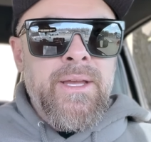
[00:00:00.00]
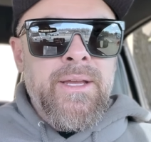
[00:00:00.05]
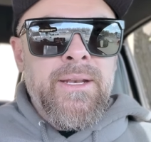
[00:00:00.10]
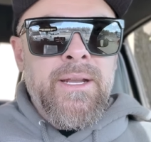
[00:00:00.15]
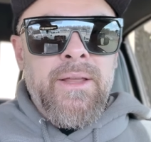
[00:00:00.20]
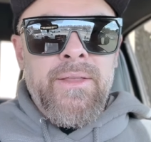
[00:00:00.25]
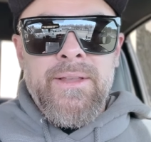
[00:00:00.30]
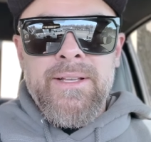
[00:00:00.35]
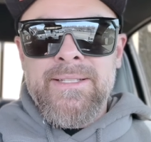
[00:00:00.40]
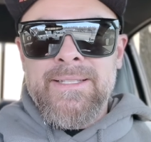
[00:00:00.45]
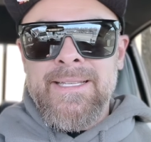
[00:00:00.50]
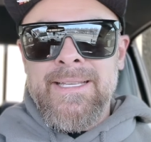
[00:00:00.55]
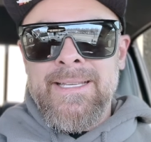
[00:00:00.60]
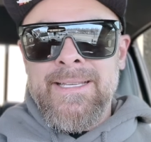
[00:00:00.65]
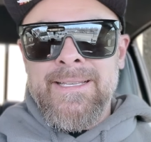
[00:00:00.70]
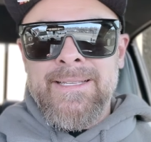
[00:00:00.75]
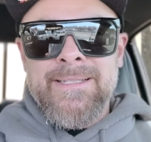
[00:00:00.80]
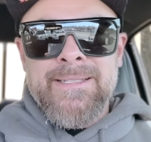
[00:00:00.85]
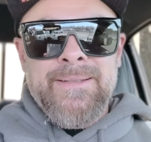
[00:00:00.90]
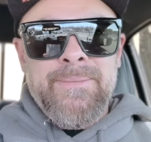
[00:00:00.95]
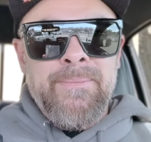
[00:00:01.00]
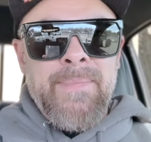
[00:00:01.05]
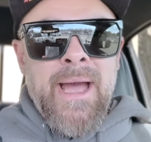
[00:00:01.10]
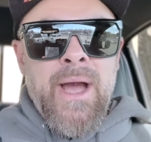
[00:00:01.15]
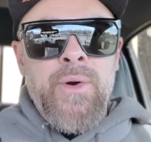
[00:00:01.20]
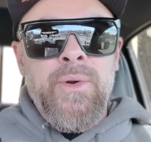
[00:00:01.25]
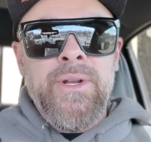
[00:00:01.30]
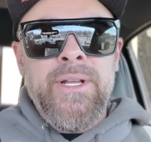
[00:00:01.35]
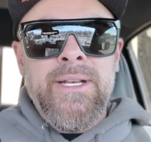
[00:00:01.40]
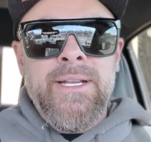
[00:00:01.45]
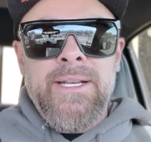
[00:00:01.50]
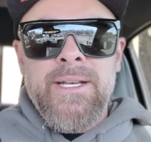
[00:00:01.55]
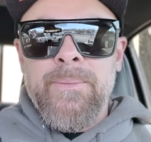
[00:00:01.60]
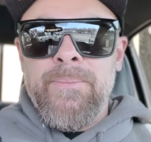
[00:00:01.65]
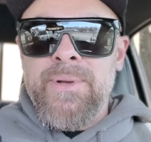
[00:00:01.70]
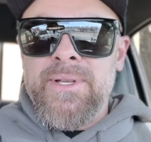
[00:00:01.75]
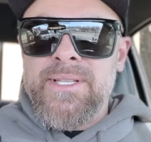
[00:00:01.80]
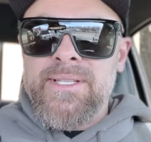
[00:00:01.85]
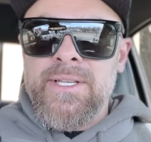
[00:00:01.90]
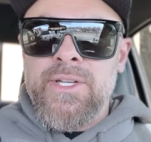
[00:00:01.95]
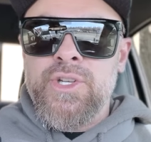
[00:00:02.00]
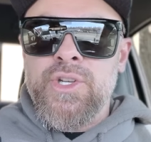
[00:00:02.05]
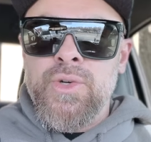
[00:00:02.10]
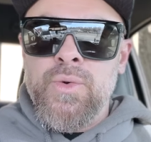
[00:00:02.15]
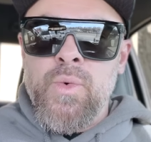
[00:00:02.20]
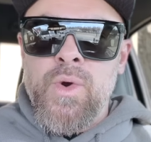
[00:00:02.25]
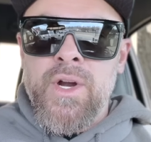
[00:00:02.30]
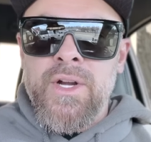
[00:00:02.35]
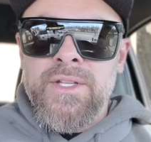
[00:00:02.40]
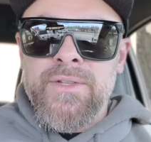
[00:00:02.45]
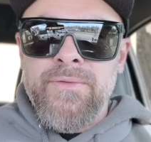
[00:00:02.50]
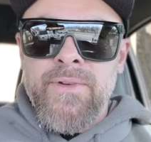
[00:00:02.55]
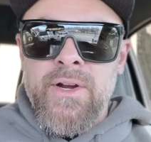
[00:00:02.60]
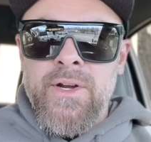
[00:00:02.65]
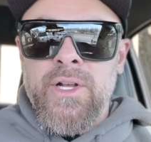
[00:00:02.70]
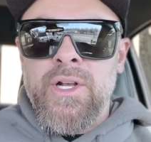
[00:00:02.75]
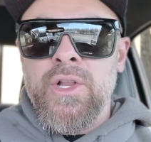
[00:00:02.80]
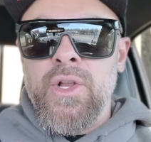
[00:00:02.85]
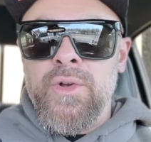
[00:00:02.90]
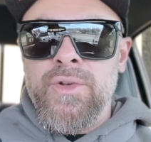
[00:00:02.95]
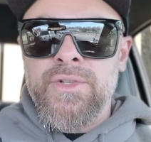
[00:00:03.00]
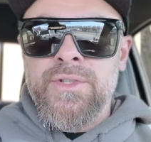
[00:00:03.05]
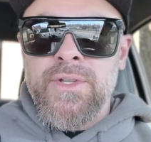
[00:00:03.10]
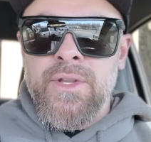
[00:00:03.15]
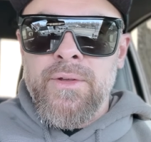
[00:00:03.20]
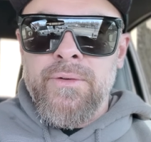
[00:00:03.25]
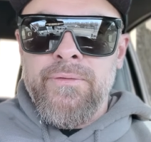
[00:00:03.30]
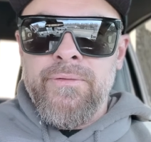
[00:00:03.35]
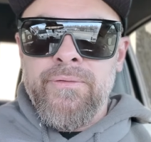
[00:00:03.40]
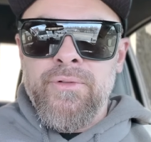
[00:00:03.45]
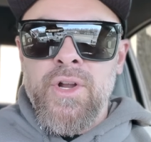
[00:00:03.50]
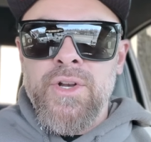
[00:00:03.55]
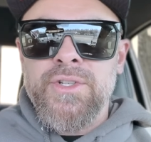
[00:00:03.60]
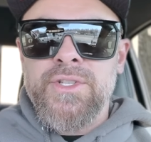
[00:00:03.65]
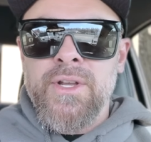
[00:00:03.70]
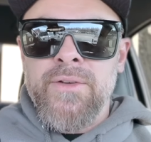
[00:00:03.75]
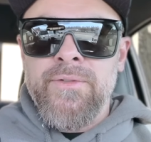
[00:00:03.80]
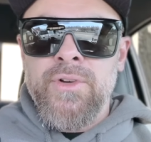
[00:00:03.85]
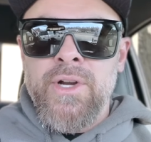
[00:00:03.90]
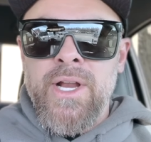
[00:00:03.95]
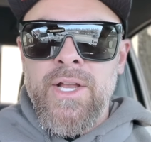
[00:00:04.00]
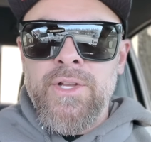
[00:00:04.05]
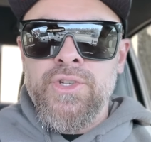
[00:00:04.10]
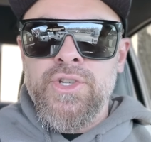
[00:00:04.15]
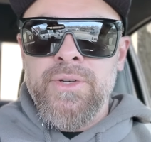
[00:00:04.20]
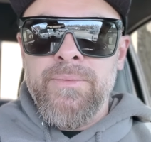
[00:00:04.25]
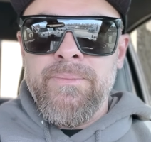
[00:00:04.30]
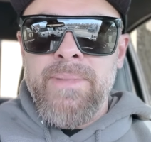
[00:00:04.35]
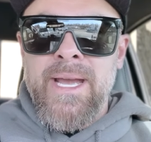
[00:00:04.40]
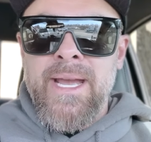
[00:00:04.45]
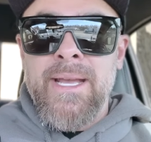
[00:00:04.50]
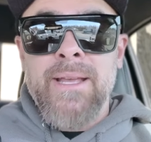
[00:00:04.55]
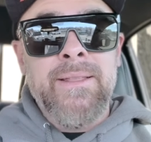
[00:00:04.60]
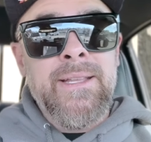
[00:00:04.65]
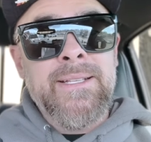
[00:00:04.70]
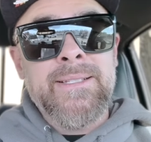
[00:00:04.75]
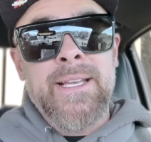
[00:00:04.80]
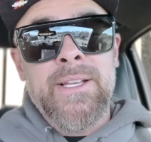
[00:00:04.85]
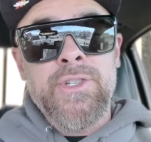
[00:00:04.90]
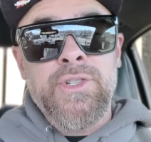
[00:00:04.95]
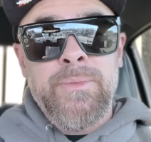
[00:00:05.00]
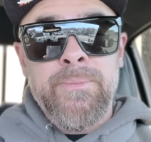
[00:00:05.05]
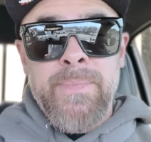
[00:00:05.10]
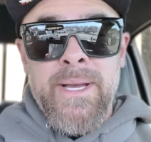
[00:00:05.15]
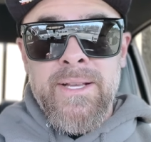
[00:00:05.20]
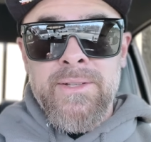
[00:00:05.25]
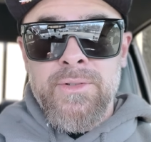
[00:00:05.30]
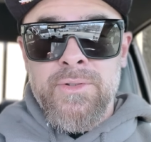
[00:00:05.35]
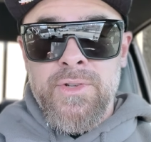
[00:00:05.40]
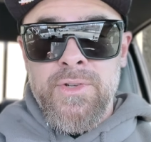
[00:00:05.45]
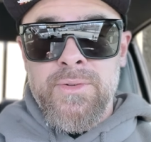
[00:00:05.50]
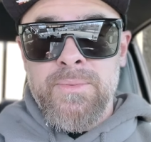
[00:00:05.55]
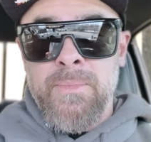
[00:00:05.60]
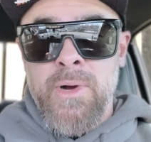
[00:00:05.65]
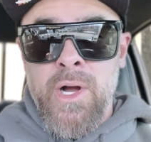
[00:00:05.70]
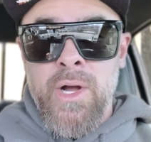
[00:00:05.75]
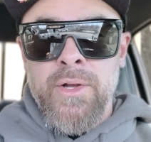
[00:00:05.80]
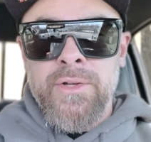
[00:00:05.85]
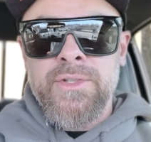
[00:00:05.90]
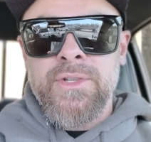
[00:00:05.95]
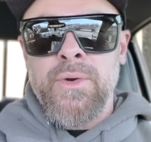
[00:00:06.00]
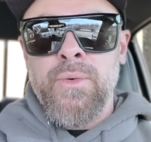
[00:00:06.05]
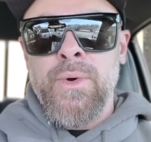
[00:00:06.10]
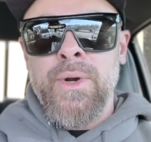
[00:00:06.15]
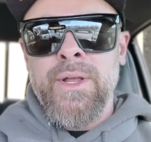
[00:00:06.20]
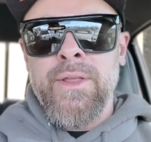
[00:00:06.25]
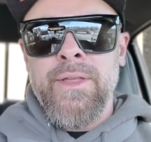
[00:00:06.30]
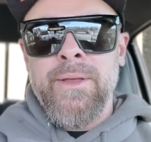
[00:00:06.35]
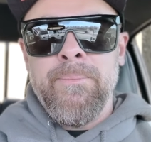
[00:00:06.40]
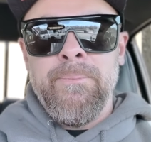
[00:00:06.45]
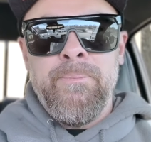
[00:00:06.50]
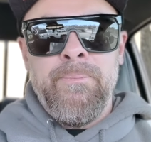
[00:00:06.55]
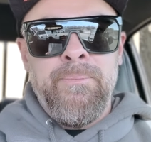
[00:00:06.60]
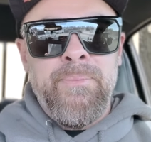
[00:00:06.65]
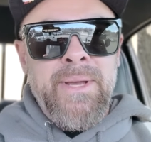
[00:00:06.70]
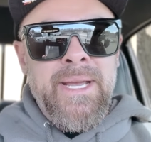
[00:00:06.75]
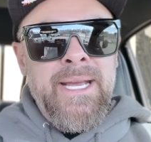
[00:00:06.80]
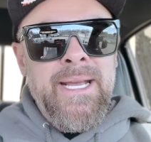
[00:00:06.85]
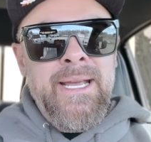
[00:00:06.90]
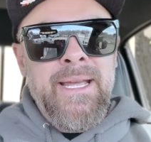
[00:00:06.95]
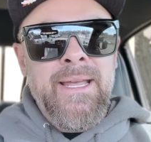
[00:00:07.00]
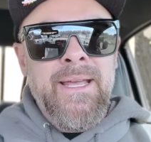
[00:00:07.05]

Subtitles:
Now, this is mounted in a position where it's very close to the front of your engine bay, and these engine bays are small. So one of the big